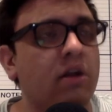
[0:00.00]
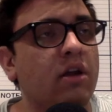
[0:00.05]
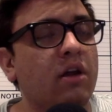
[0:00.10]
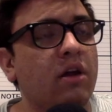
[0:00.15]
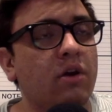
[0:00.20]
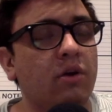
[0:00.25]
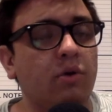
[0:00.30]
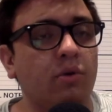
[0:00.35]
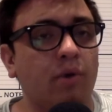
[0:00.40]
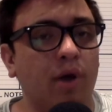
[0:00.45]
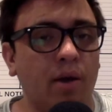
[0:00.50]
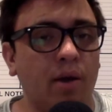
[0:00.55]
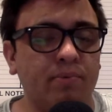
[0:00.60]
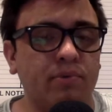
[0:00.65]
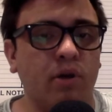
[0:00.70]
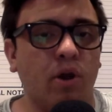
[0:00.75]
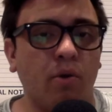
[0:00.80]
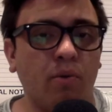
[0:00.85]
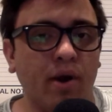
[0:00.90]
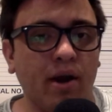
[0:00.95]
who helped
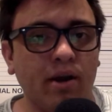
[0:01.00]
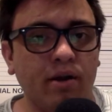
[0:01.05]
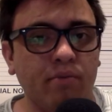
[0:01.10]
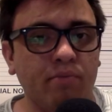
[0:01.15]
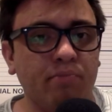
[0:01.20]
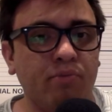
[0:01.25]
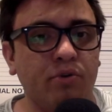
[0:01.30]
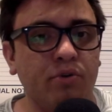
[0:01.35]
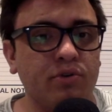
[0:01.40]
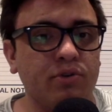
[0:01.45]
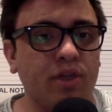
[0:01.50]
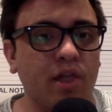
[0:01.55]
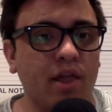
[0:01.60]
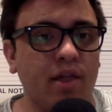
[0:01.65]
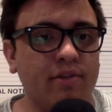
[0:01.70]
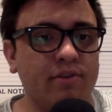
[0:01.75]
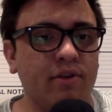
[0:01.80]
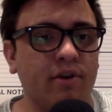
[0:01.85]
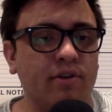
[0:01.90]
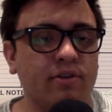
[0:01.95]
co-write and produce a lot of
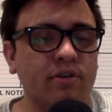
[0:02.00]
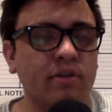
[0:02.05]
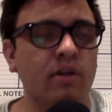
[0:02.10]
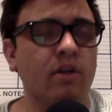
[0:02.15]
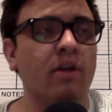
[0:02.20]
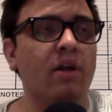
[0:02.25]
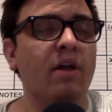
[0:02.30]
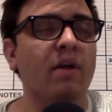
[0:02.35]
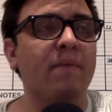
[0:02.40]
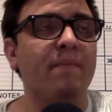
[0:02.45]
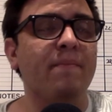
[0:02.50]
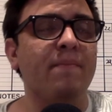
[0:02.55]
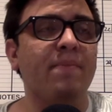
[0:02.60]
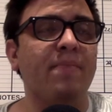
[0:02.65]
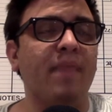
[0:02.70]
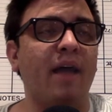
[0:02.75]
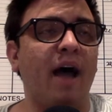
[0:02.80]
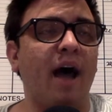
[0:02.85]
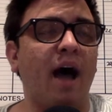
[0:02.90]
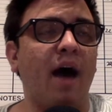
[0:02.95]
the songs.
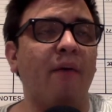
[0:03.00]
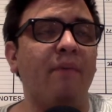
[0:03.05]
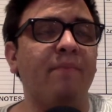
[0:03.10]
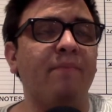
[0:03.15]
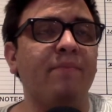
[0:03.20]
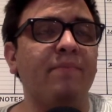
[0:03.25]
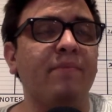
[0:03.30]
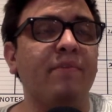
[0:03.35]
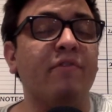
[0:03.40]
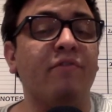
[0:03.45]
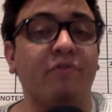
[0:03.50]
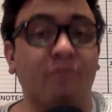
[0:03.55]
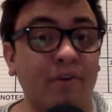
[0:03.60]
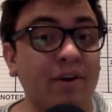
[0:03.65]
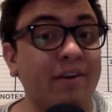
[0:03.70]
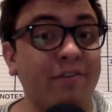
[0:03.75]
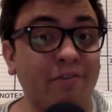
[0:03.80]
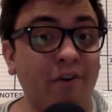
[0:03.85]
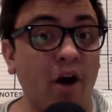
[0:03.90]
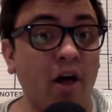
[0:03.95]
Um, Free
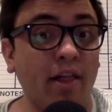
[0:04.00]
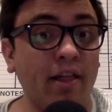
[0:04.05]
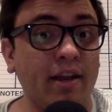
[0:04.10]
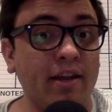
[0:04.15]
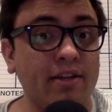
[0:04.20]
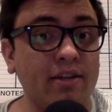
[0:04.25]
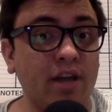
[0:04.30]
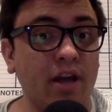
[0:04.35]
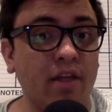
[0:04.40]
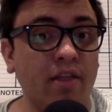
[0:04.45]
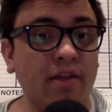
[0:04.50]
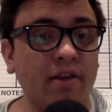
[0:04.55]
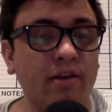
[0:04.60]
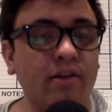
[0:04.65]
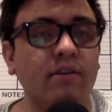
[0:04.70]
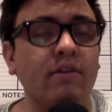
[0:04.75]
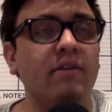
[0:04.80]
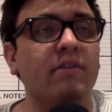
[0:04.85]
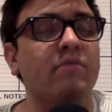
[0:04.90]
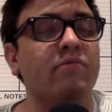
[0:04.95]
Falling is on
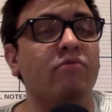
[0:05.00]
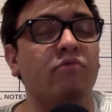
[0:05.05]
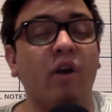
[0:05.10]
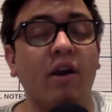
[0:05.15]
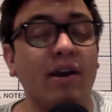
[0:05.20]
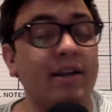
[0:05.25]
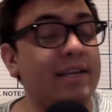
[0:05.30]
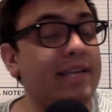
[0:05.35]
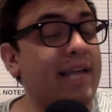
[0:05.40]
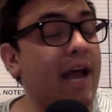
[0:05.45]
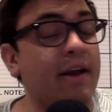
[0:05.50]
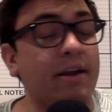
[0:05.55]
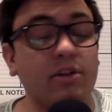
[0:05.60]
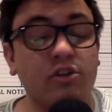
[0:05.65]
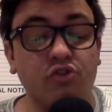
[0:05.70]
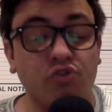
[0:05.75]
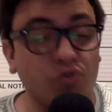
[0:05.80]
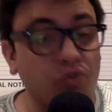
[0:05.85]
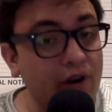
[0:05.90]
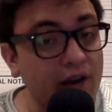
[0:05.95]
there. Running Down a
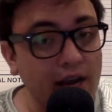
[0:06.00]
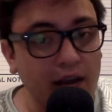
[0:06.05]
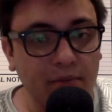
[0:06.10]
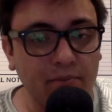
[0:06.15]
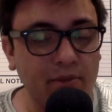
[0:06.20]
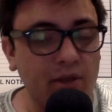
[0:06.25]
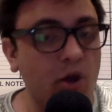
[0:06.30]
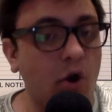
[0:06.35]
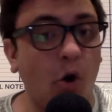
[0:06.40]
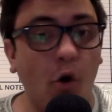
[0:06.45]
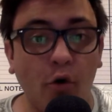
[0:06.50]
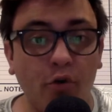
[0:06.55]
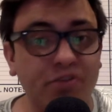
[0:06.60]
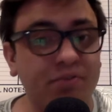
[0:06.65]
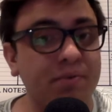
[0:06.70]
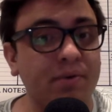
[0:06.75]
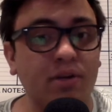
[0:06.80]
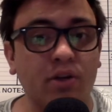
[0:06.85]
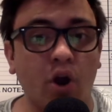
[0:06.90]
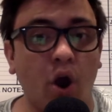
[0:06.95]
Dream, the
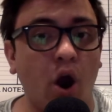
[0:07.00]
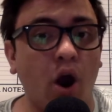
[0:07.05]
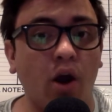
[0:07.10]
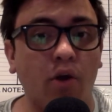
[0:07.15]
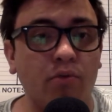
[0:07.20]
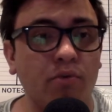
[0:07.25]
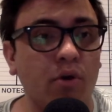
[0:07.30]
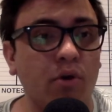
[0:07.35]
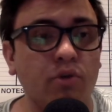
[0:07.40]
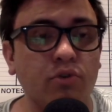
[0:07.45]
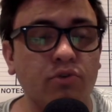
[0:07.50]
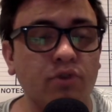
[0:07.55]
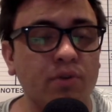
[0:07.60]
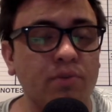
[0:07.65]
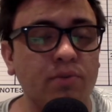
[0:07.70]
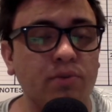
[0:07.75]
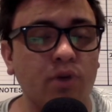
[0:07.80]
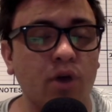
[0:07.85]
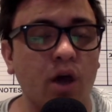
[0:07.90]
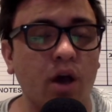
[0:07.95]
ultimate car road trip
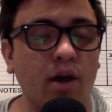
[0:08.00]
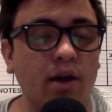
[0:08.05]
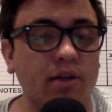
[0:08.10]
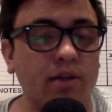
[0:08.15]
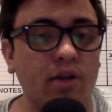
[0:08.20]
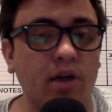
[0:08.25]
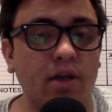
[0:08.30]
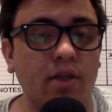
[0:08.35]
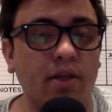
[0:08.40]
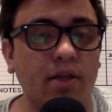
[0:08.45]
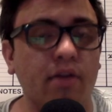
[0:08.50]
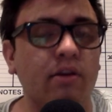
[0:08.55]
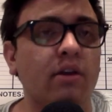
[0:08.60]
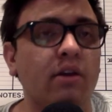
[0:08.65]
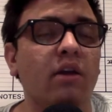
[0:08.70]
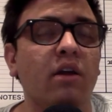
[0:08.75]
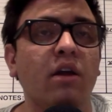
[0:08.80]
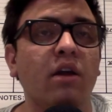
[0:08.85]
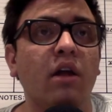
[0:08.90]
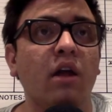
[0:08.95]
song, is on there.
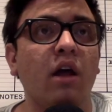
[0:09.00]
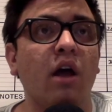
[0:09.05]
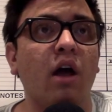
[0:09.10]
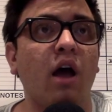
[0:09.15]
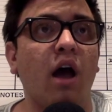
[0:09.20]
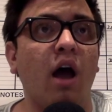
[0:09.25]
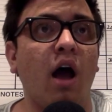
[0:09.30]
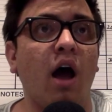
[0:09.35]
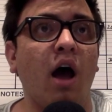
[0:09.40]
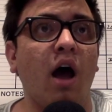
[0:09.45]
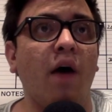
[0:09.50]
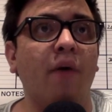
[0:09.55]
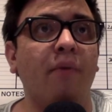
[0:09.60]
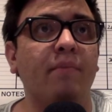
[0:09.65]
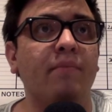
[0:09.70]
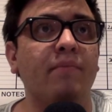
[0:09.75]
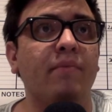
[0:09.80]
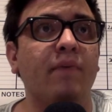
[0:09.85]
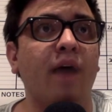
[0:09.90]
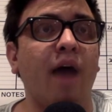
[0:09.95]

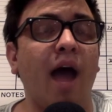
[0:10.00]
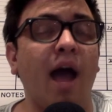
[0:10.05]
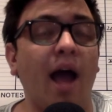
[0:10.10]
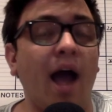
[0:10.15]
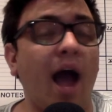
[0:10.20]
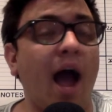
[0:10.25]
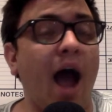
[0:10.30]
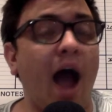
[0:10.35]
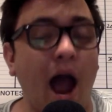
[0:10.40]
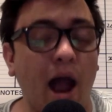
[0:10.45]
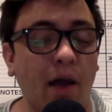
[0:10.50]
Um, I, I, I